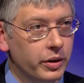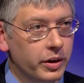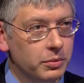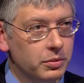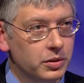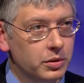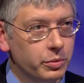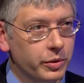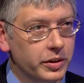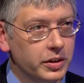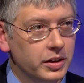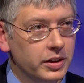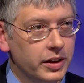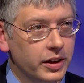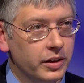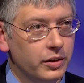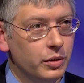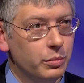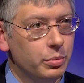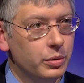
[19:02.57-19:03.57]
able to work
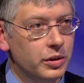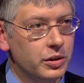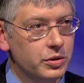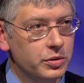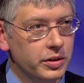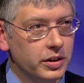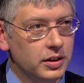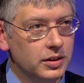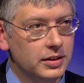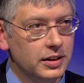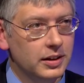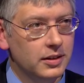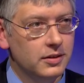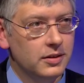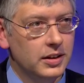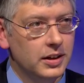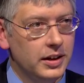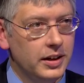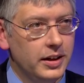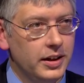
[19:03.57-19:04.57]
together to put a trail down,
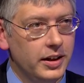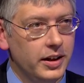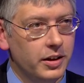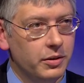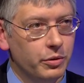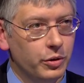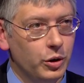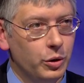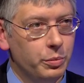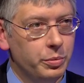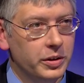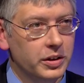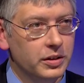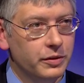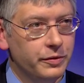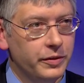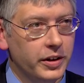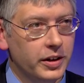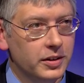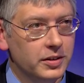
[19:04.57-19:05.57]
and we're opening the
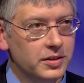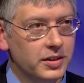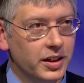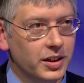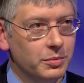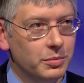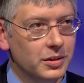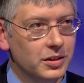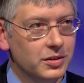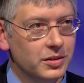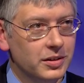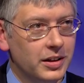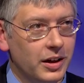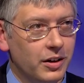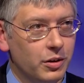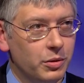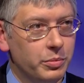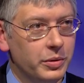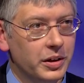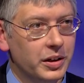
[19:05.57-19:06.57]
final segment. So now
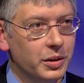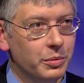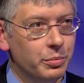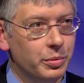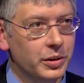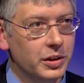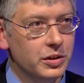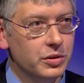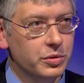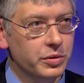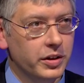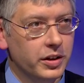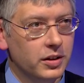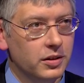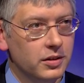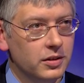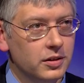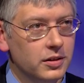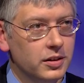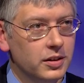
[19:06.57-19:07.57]
it'll be a complete
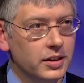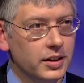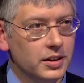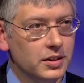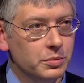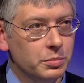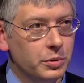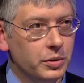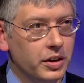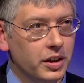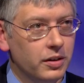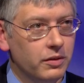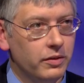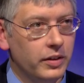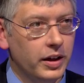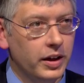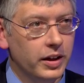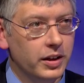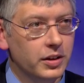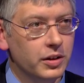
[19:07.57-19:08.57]
trail that'll connect Spokane
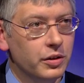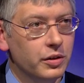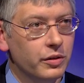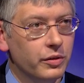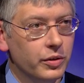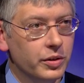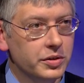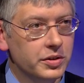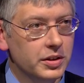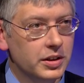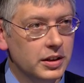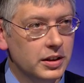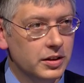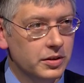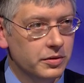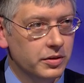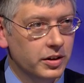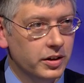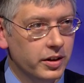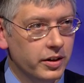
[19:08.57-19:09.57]
Valley and the University
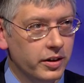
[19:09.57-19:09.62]
District